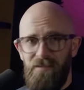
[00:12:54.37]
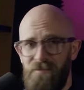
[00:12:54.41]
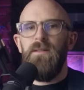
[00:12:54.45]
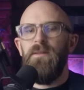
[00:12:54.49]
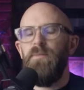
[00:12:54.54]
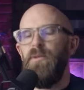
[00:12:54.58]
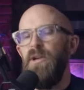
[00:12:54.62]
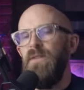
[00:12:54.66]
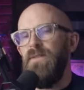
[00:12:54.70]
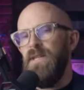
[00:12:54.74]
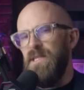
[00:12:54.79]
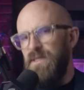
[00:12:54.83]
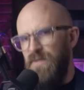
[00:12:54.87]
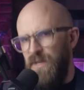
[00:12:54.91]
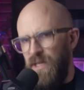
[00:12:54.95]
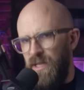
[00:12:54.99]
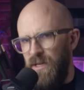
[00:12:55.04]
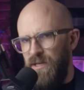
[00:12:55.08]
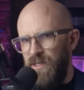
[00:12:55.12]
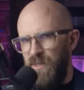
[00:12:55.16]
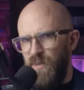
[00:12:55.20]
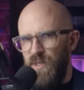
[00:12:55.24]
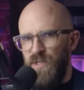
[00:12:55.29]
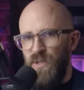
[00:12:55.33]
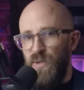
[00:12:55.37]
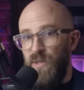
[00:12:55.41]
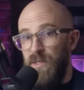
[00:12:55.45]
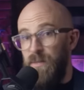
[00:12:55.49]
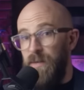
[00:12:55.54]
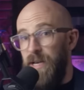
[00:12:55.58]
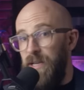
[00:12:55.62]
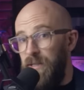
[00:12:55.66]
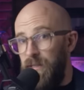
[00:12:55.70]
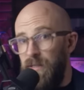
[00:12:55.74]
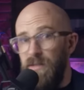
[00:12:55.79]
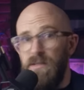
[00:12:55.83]
The previous videos we talked
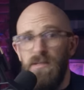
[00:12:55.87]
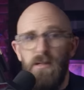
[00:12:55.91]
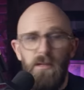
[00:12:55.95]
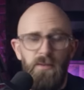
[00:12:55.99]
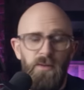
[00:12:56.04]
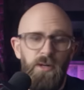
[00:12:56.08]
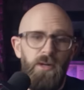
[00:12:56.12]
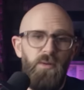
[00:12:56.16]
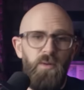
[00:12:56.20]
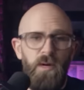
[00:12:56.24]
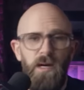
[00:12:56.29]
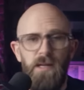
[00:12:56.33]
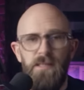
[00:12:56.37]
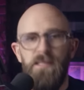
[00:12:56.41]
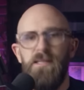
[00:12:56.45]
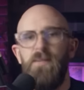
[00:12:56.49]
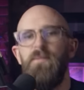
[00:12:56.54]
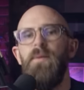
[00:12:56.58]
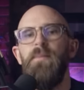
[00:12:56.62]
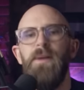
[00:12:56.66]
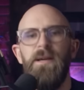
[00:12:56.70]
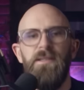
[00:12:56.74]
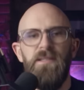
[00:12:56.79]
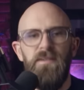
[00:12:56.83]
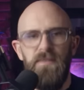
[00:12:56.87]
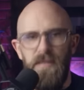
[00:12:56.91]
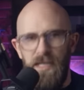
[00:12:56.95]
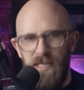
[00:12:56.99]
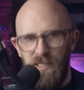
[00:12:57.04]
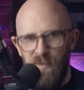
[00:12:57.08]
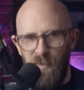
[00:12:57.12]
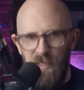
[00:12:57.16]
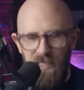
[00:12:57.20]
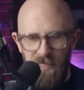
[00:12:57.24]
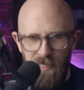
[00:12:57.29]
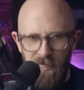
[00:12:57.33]
about usually require some amount of
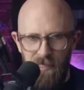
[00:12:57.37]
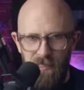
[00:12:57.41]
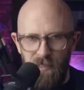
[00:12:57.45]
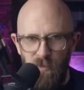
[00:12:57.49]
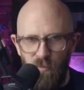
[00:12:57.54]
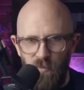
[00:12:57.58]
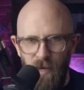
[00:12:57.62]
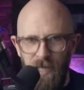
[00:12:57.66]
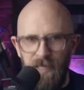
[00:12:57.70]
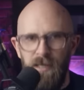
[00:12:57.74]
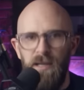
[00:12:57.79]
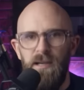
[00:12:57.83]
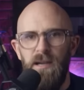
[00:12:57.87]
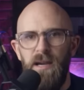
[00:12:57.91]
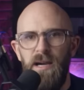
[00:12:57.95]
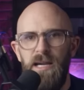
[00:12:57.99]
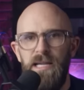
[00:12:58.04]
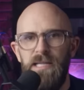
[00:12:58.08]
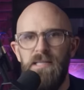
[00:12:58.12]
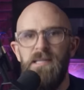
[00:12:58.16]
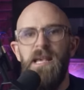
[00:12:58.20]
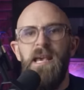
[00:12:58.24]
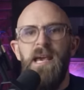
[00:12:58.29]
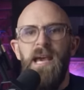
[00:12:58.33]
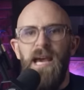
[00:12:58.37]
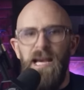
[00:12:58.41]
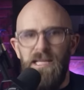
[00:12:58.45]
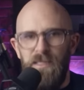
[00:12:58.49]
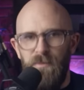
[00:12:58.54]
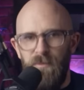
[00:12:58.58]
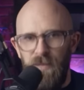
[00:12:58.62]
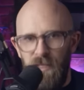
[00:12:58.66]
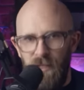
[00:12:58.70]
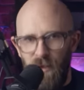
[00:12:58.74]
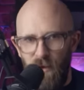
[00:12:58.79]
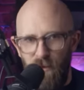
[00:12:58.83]
expertise to recognize as
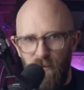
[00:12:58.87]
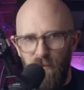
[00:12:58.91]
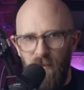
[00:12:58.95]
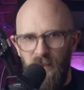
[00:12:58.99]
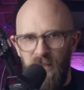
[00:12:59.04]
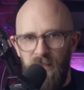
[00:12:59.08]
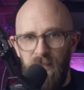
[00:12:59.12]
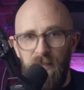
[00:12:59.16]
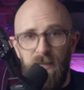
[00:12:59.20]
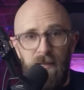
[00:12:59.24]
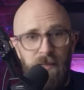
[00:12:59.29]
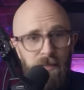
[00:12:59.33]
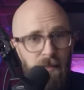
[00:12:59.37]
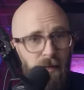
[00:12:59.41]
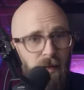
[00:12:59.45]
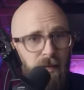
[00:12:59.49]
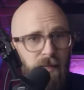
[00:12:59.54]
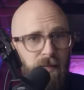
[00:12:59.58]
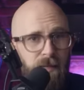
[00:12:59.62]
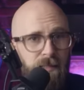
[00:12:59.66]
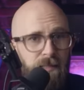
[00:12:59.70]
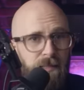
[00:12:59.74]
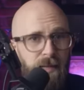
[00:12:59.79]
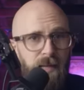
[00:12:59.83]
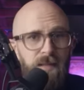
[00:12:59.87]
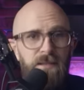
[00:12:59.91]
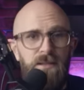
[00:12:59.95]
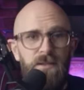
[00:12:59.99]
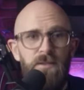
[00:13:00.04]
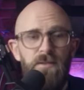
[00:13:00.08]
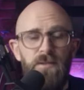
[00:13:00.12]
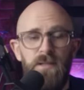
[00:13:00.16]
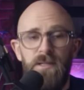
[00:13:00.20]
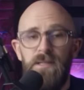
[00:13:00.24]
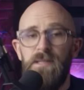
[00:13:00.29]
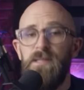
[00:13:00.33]
being fake, and like I said,
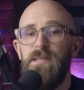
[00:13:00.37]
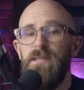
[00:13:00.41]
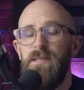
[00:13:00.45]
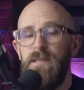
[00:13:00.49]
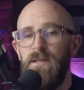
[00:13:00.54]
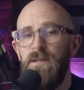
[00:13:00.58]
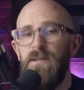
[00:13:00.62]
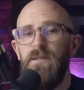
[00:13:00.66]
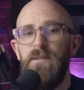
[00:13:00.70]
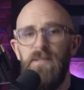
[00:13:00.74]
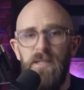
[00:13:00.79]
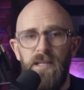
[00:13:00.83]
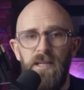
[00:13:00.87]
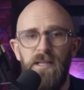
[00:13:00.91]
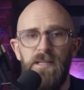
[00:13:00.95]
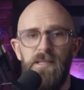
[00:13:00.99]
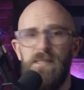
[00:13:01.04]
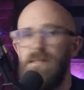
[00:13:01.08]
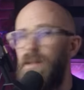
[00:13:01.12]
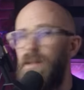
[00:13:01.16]
you can still learn